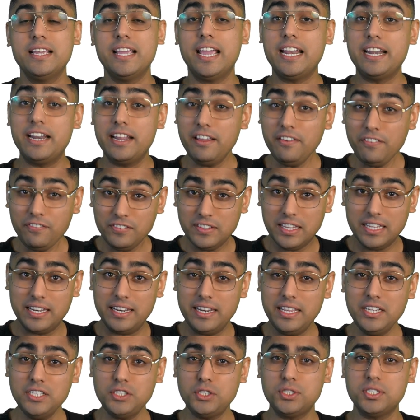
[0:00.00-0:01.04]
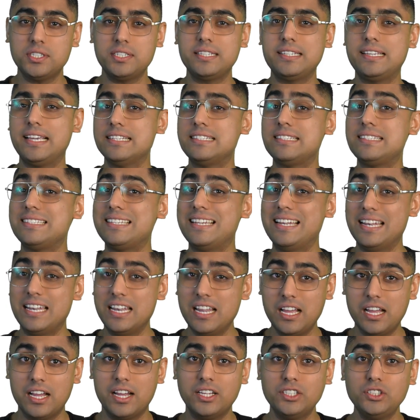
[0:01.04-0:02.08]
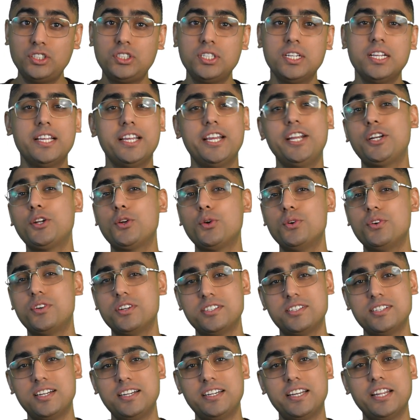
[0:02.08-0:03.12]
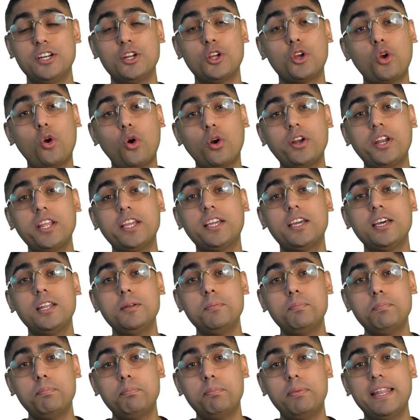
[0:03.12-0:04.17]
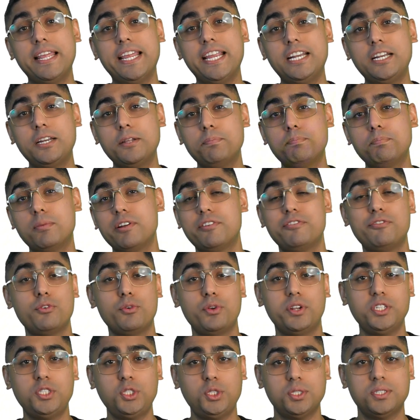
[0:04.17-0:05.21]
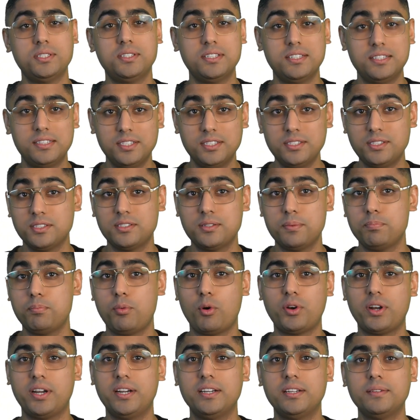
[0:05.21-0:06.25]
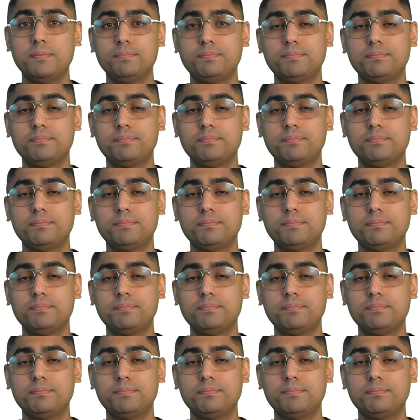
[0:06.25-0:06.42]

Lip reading: And if the lesion gets large, it could result in cortical plate perforation. This is important.